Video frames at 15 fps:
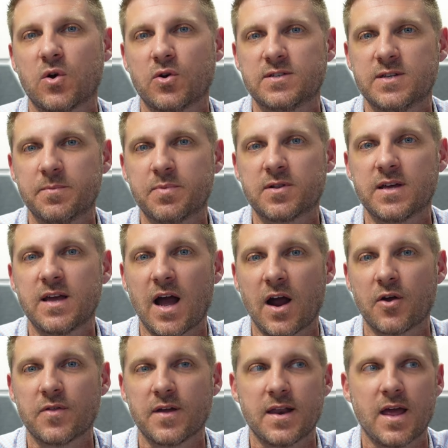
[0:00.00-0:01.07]
are typically
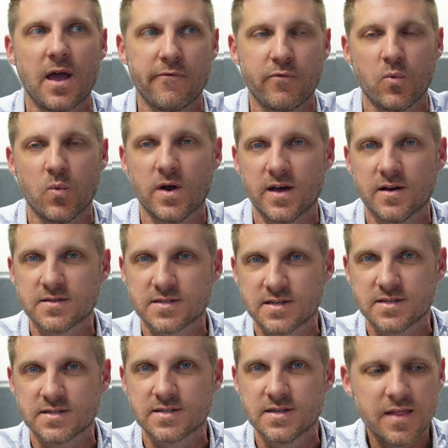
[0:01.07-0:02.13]
higher than everyone else's.